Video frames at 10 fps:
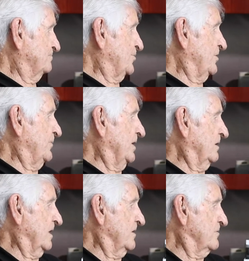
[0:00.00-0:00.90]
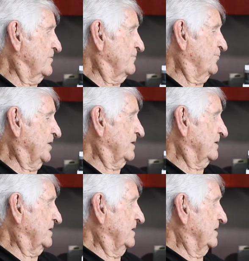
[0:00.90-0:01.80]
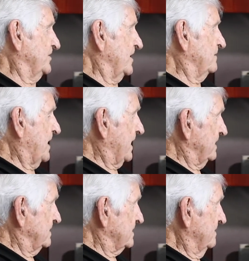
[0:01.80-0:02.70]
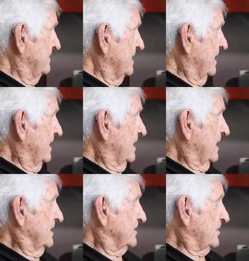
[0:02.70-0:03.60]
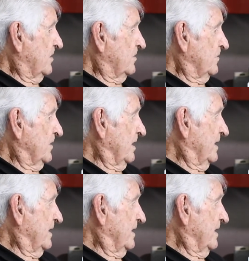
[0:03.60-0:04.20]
pretty well littered with dead bodies. So